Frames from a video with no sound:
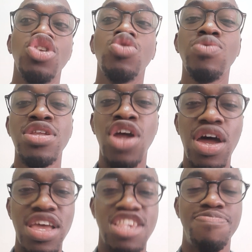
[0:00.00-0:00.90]
You will
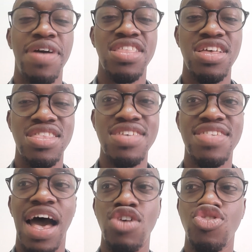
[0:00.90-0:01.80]
not expect that these
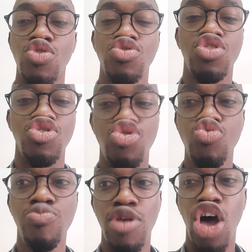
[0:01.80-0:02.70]
households
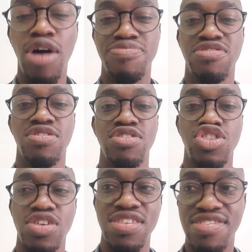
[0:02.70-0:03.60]
consume lobster
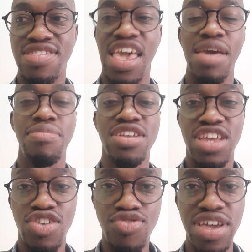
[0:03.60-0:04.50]
to the same
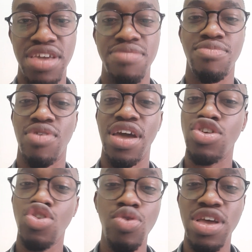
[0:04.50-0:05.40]
degree, right?
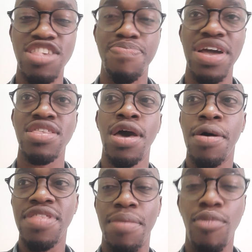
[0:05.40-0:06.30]
You don't expect
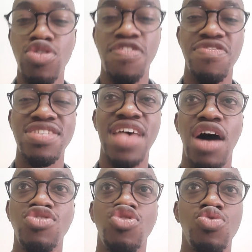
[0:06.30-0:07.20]
that most of these
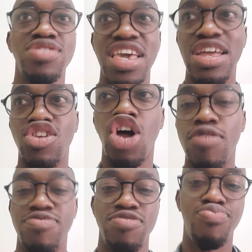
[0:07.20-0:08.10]
households eat
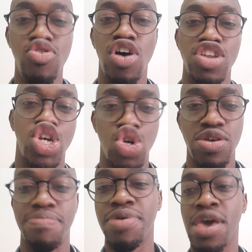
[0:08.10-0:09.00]
lobster, prawn,
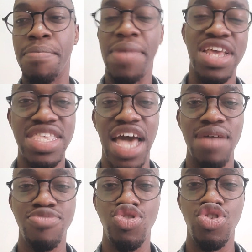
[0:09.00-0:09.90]
shrimp many
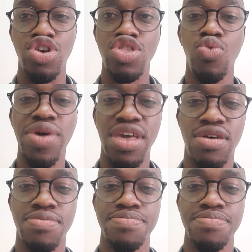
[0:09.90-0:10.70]
times during the week.